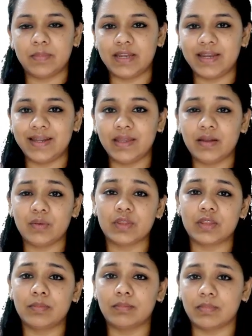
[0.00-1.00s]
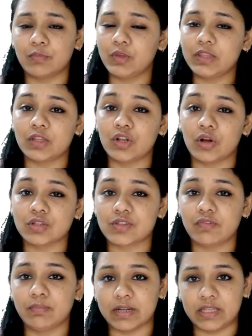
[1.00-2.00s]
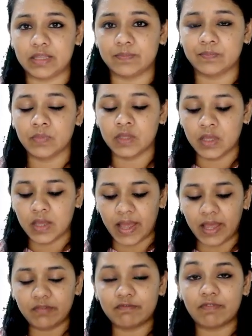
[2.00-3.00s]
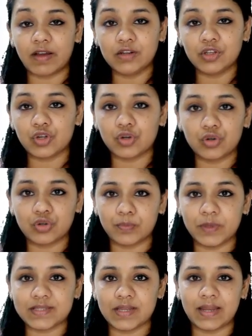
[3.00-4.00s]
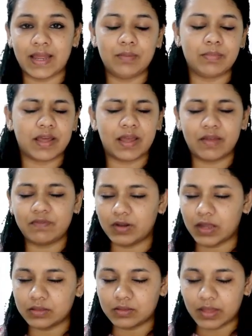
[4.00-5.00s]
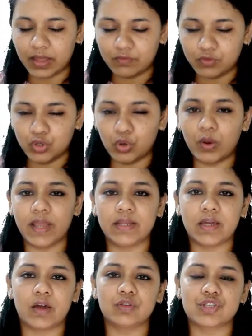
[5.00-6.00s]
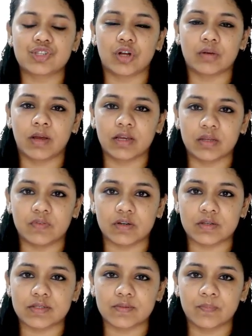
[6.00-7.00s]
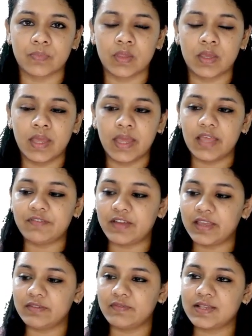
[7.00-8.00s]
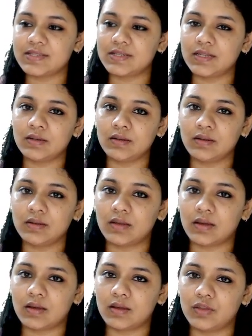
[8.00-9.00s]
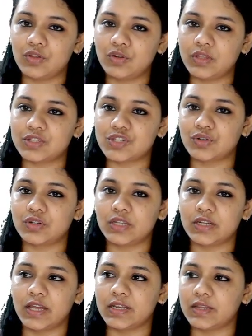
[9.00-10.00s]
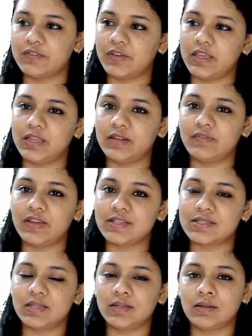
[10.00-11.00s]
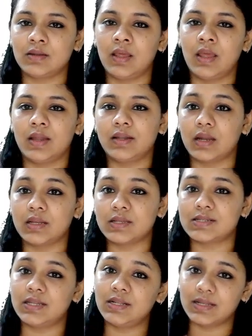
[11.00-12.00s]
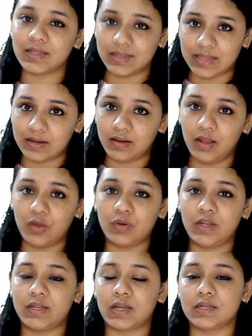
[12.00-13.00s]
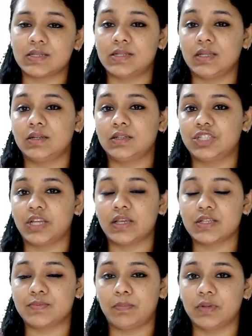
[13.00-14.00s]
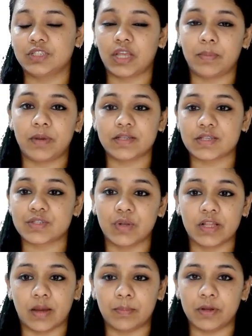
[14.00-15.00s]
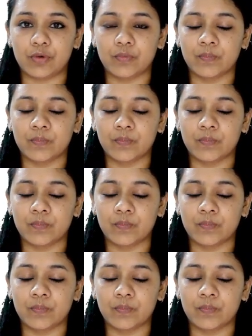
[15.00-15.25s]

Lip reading: an idiot with lots of money. I have 1 crore rupees in hand, but I have no idea how the stock market works. If I invest in, you know that story, right? If I invest in Tata Steel, that day only Tata Steel share prices will come down.